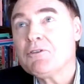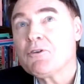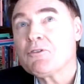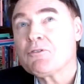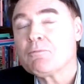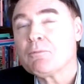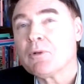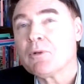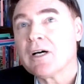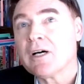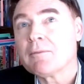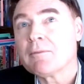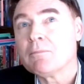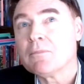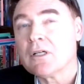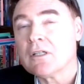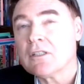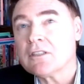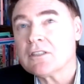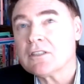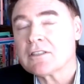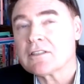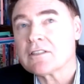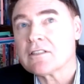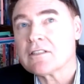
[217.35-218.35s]
with my
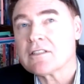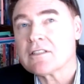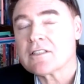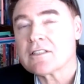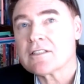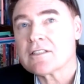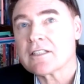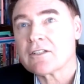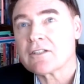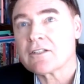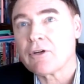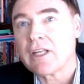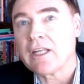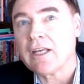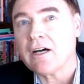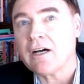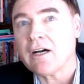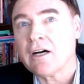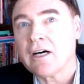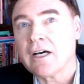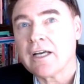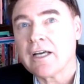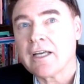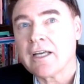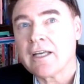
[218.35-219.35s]
master's degree,
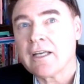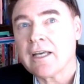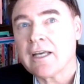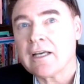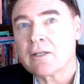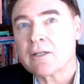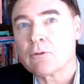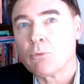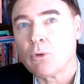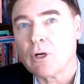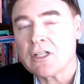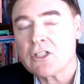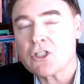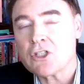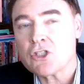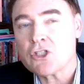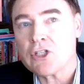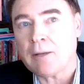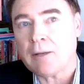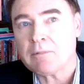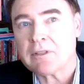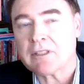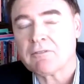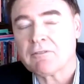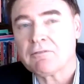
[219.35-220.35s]
I at one
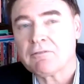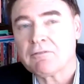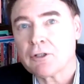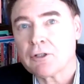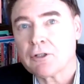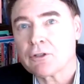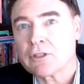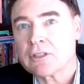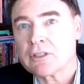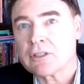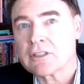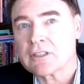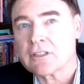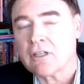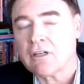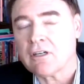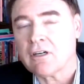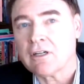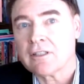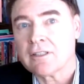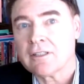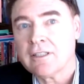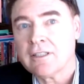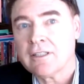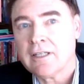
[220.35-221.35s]
chapter focused
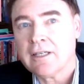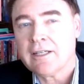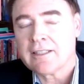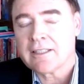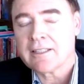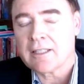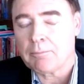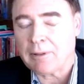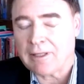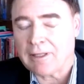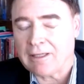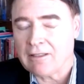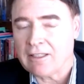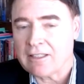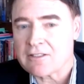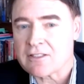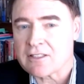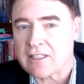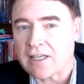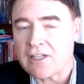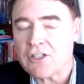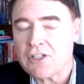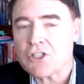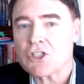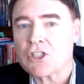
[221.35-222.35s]
on the
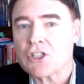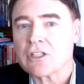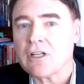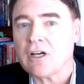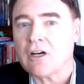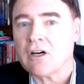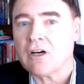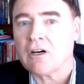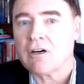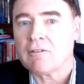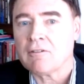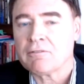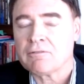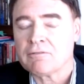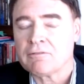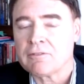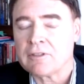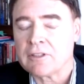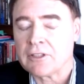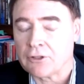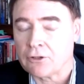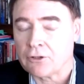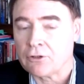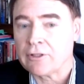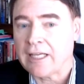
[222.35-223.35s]
parallelization of
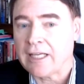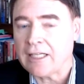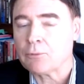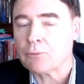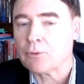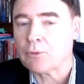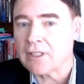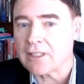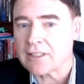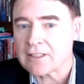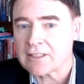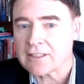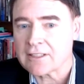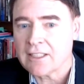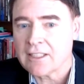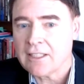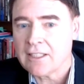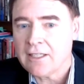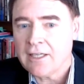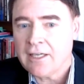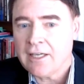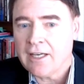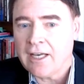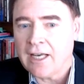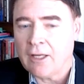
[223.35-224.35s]
neural networks.
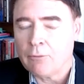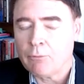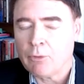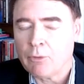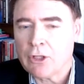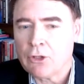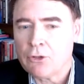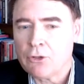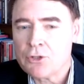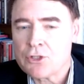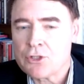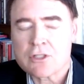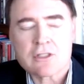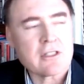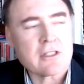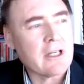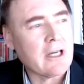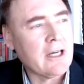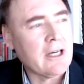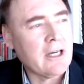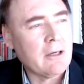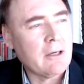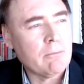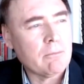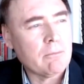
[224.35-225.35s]
And we used
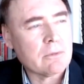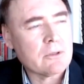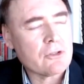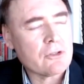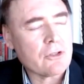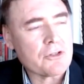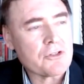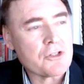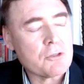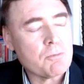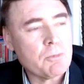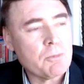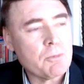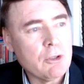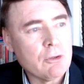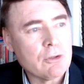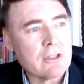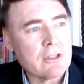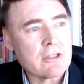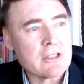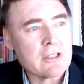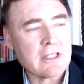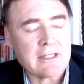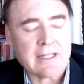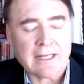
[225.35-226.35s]

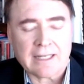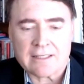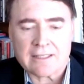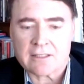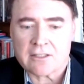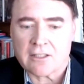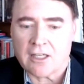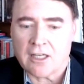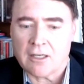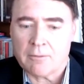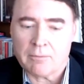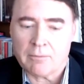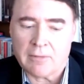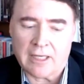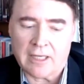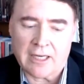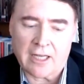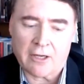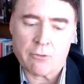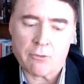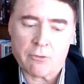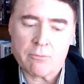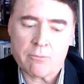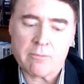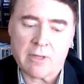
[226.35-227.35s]
transputers at that time. And I
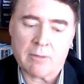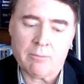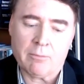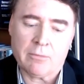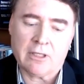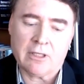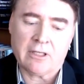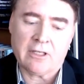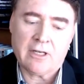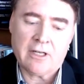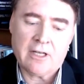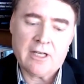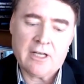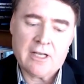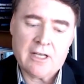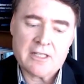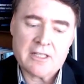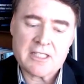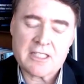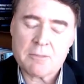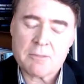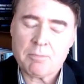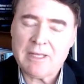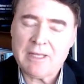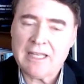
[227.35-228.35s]
remember
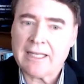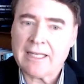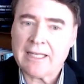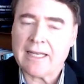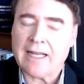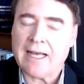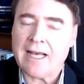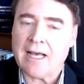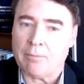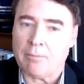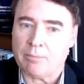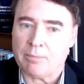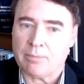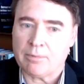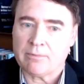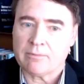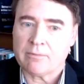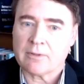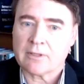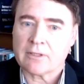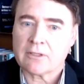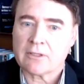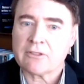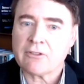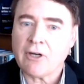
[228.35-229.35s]
speeding it up,
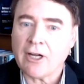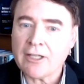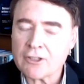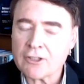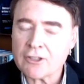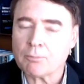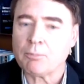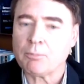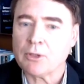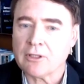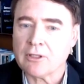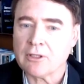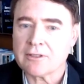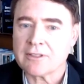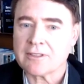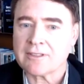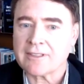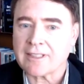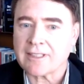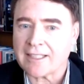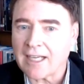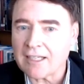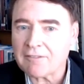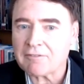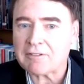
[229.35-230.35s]
trying to build the
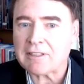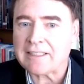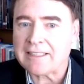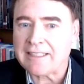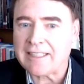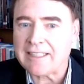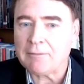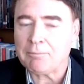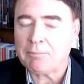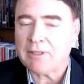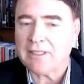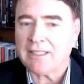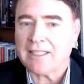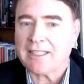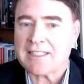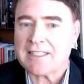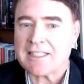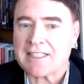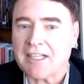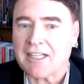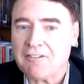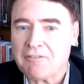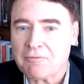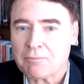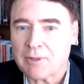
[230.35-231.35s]
kind of the deep learning
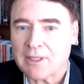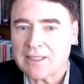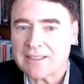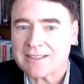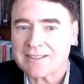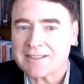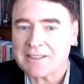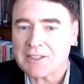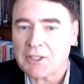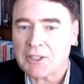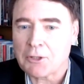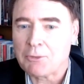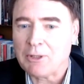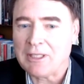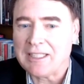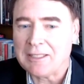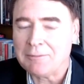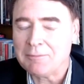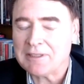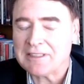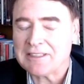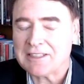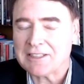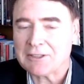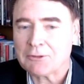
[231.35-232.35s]
stuff, but you were
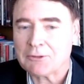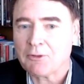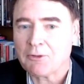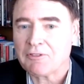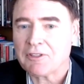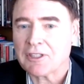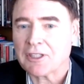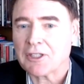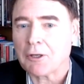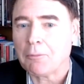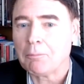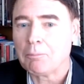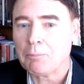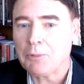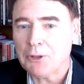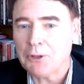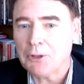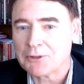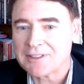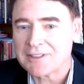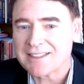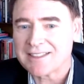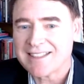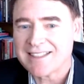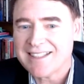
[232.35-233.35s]
limited with the
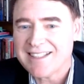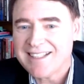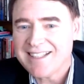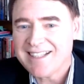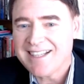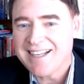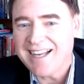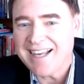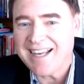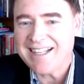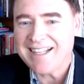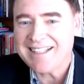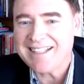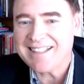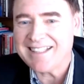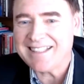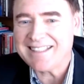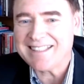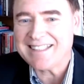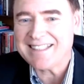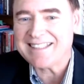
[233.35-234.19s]
compute and the